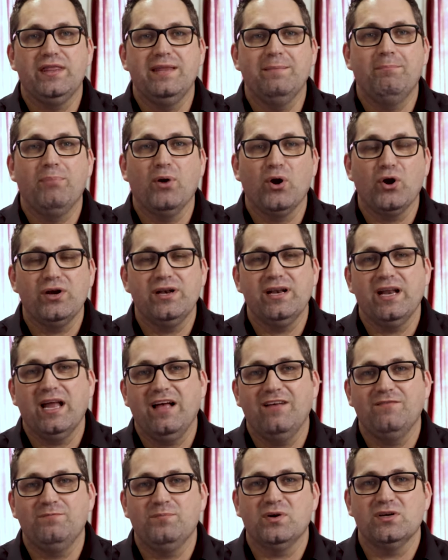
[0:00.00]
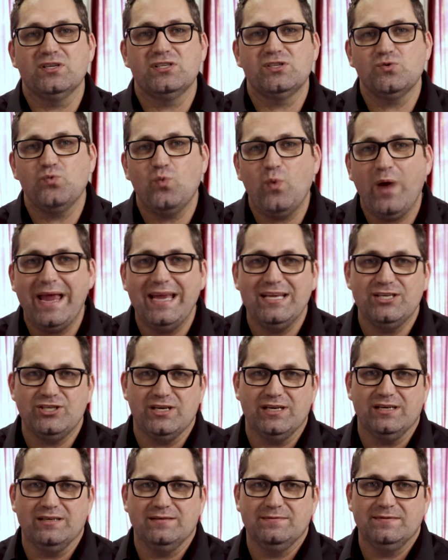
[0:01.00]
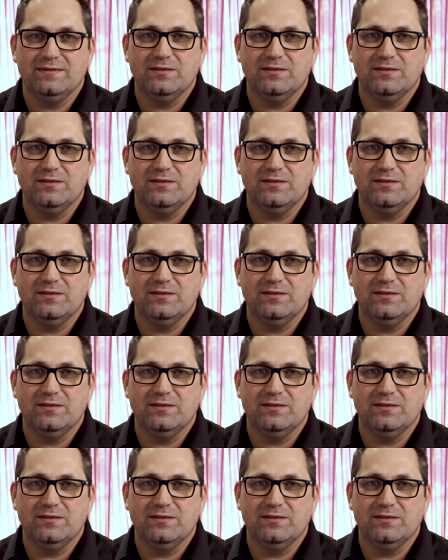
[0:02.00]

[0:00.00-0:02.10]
the burden of persuasion,